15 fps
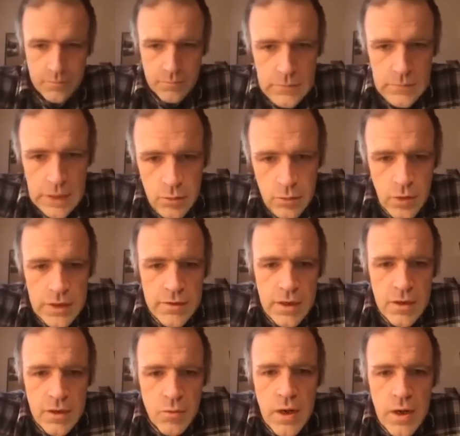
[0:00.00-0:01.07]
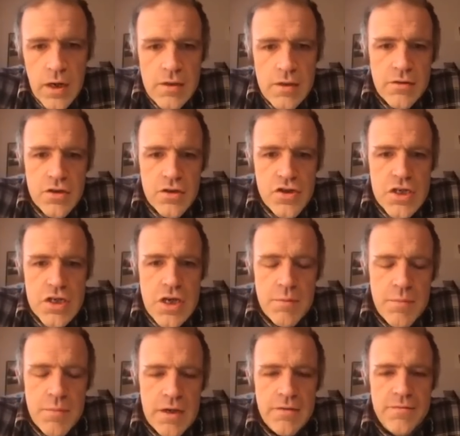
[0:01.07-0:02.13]
When they write
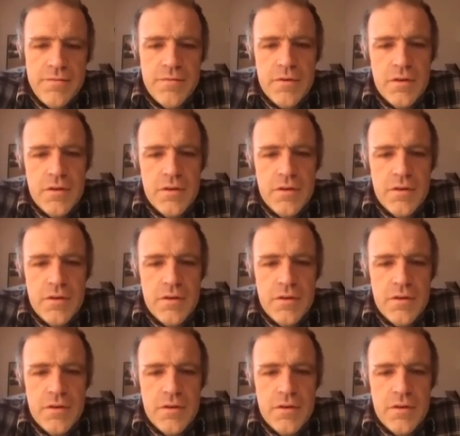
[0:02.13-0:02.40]
GMF,